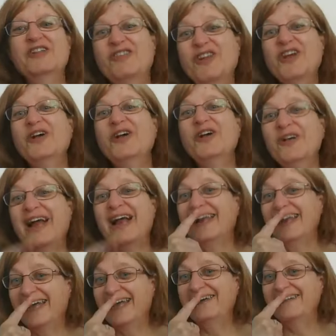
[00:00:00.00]
Do
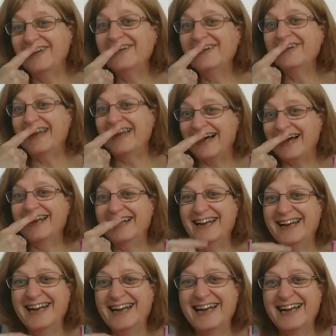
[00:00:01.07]
lally, do lally.
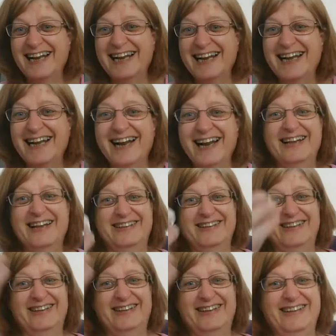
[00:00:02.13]

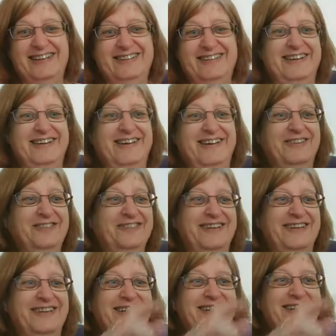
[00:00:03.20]
Since I took it off,
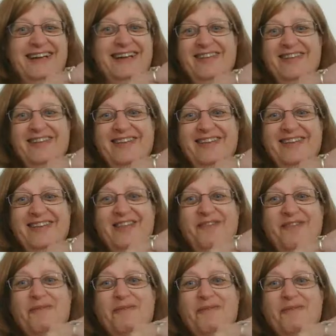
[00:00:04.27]
the other one
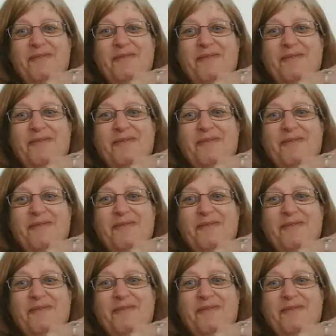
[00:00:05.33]
went, Choo!